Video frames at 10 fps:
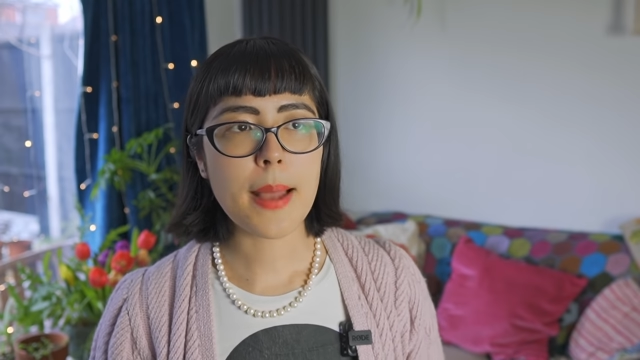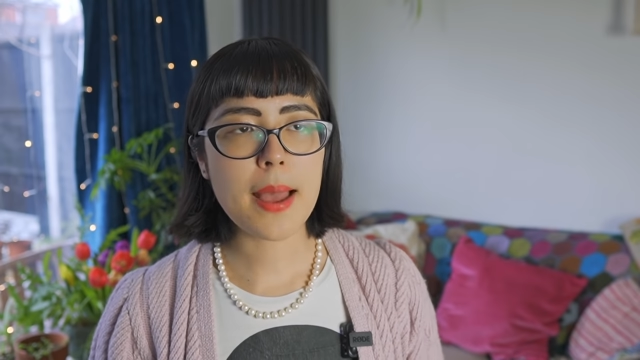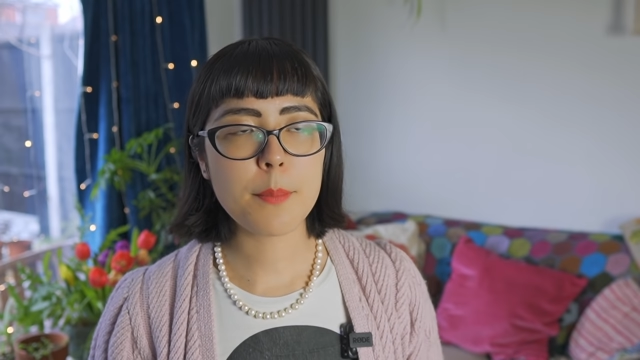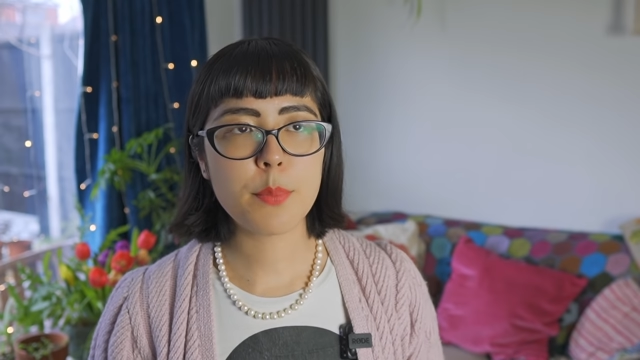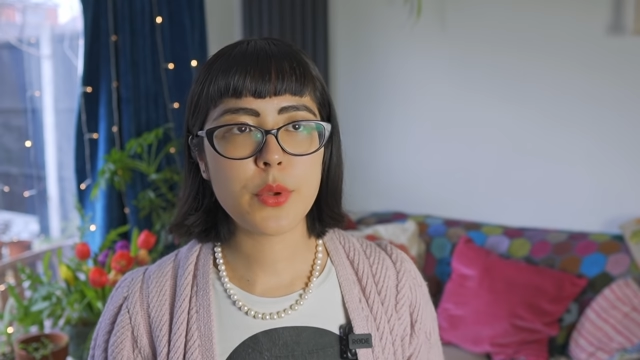
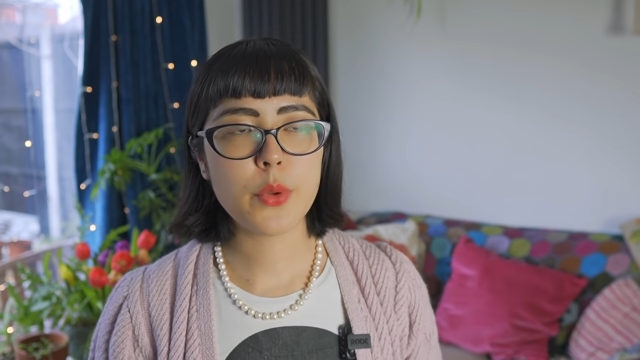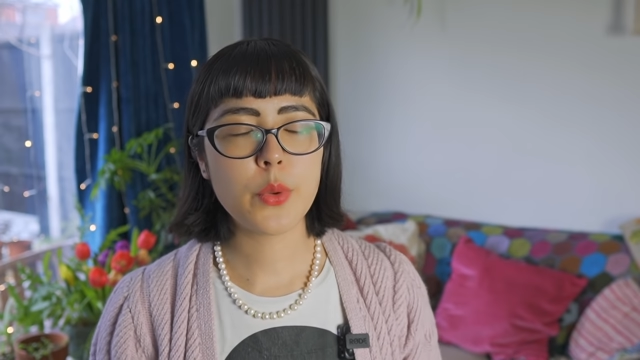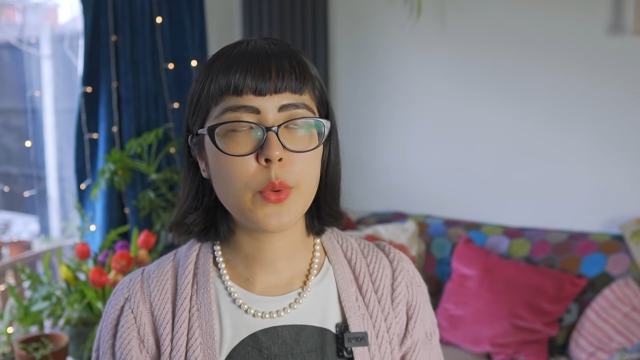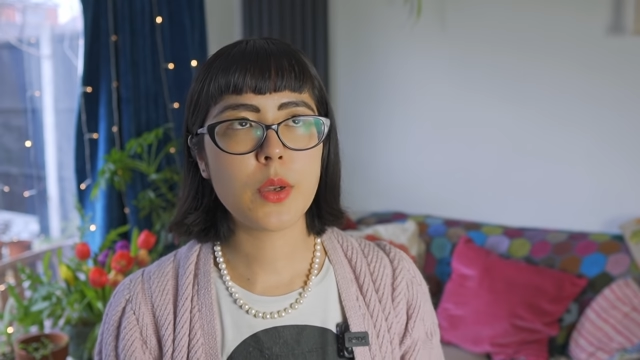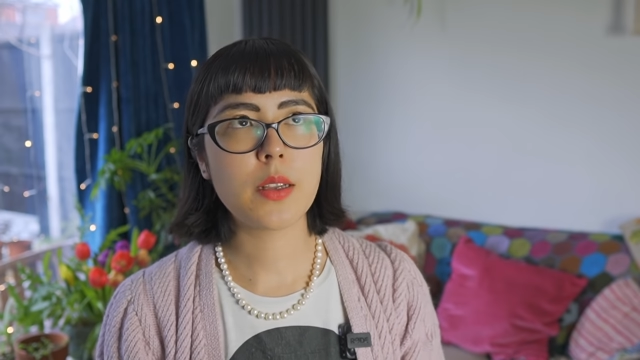
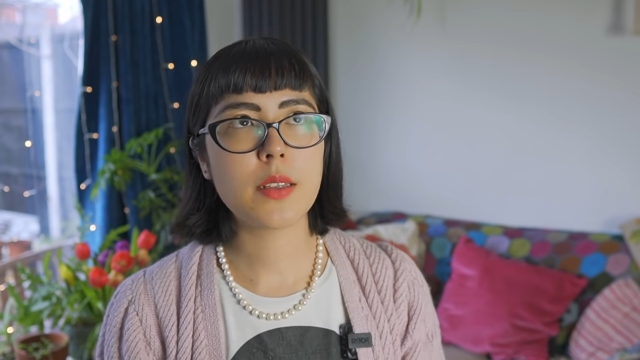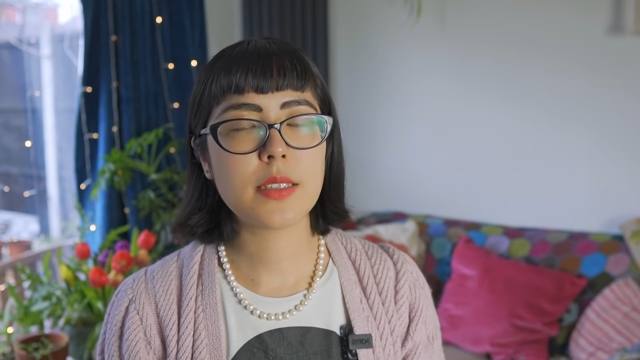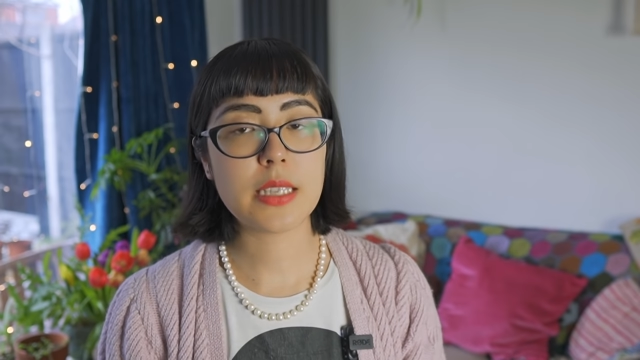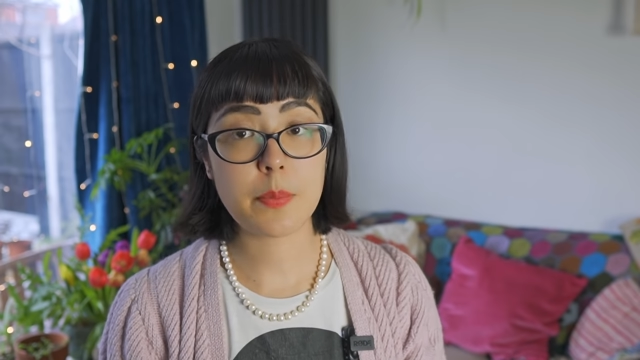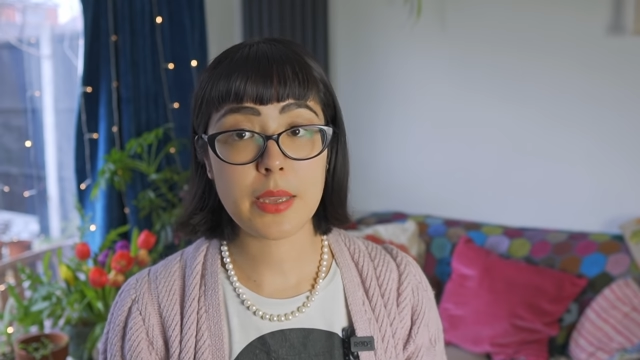bamboo
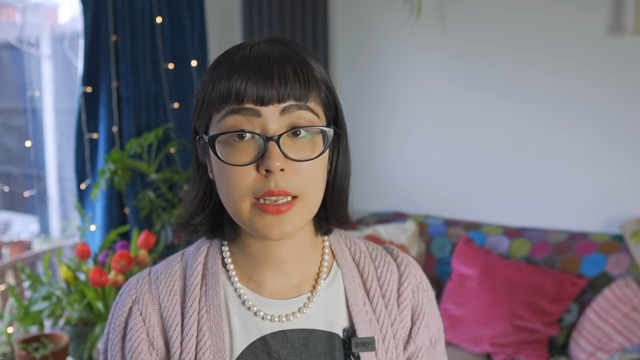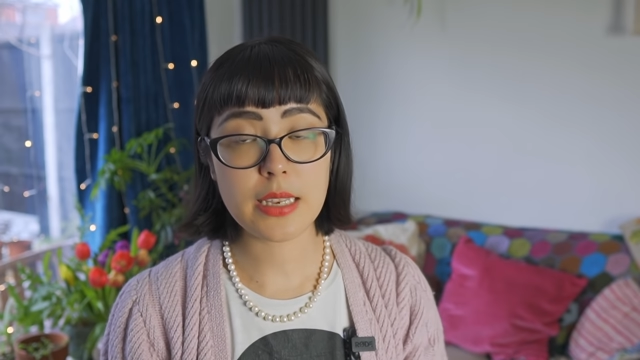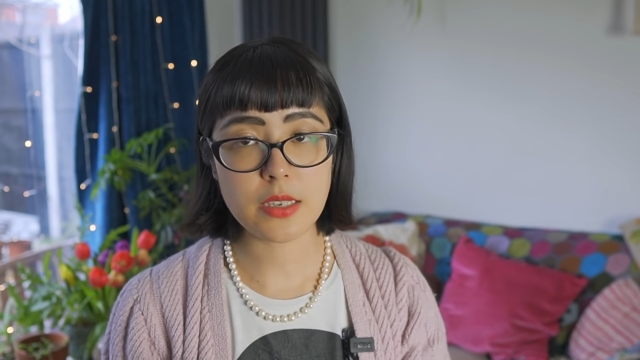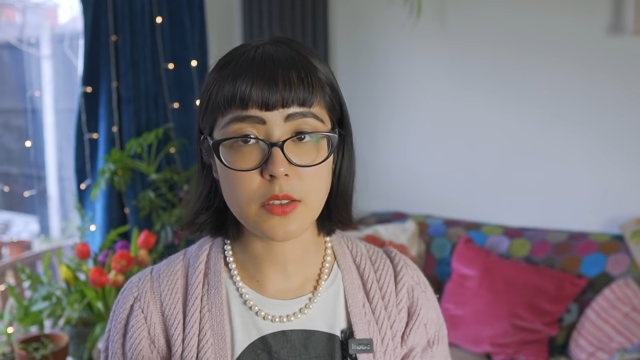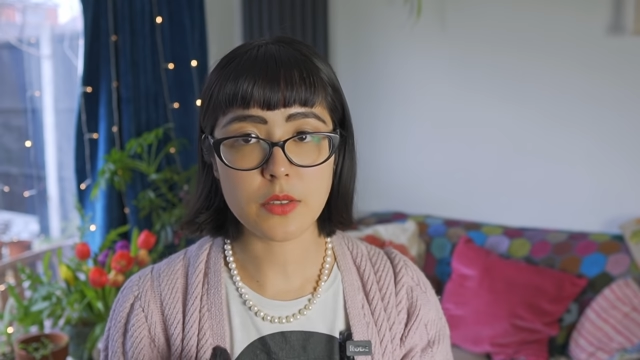
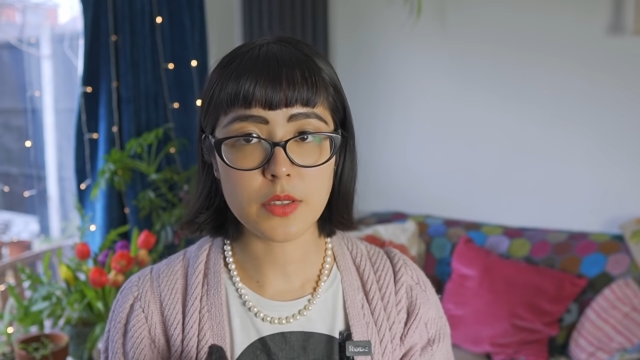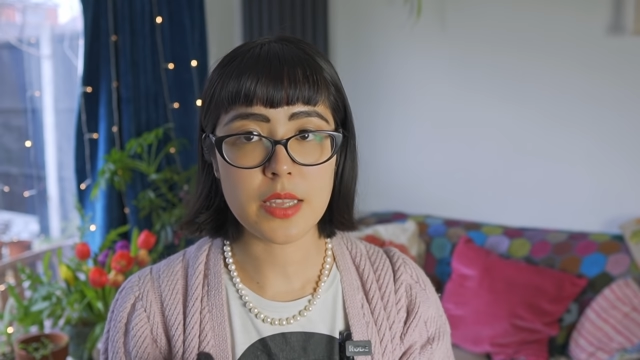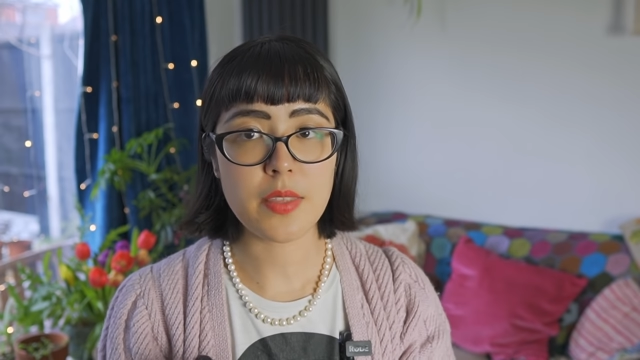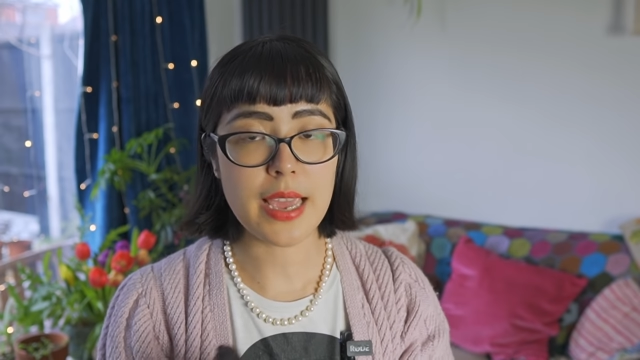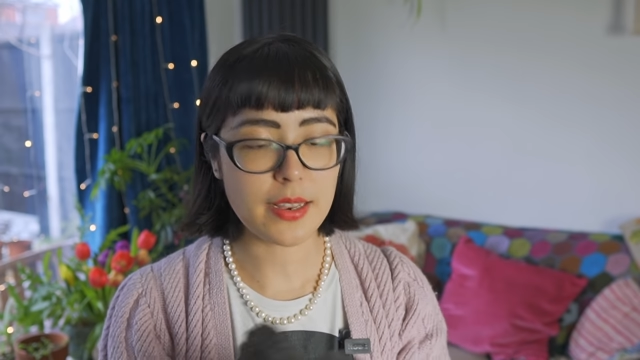DPN
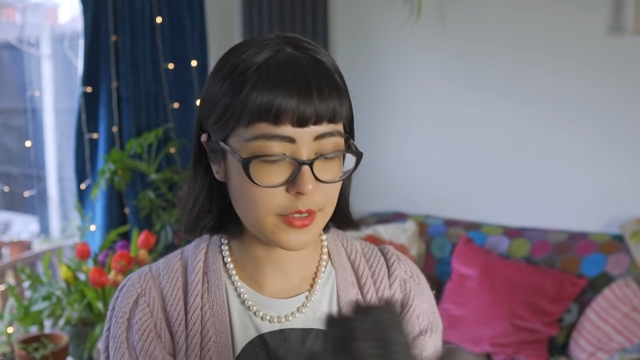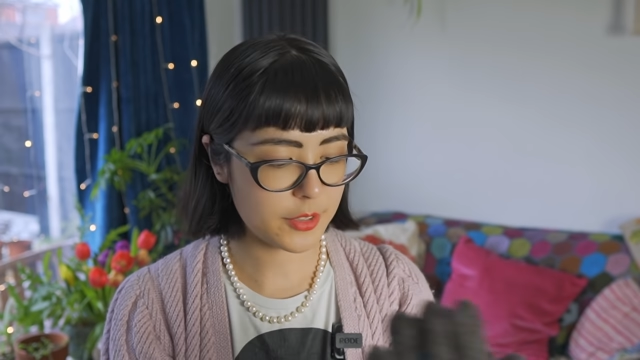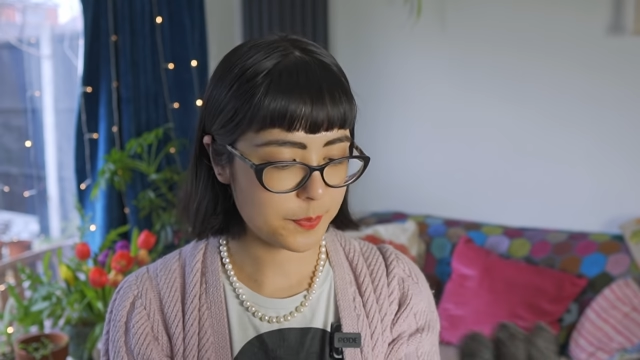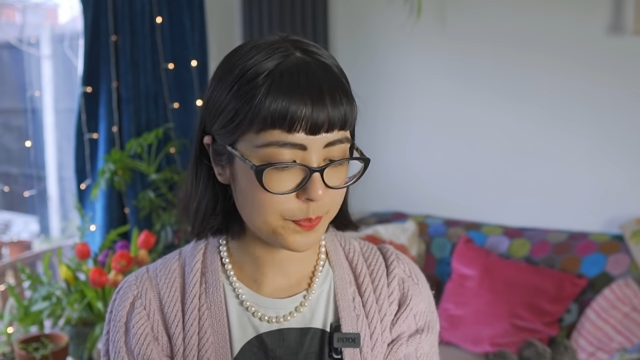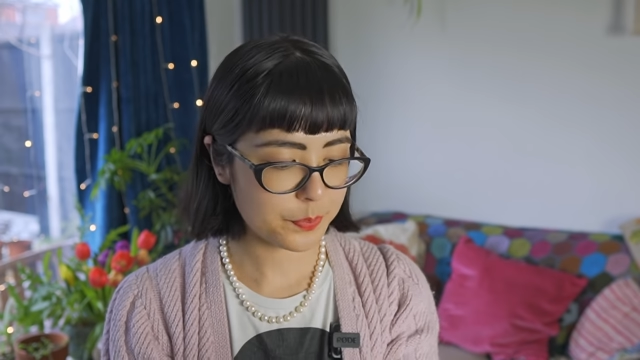needles in the
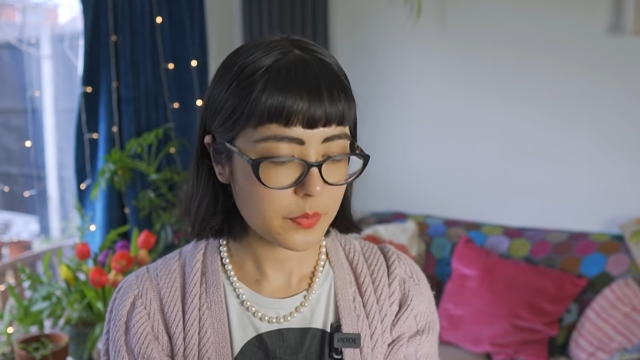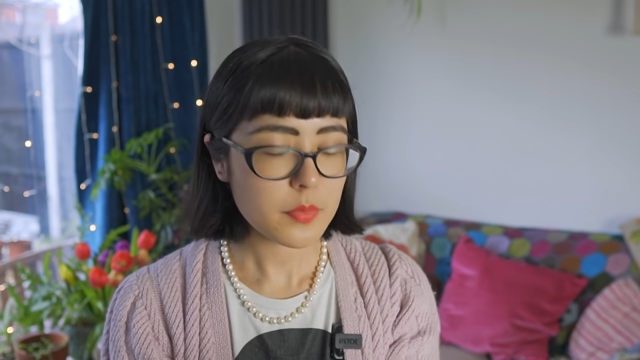end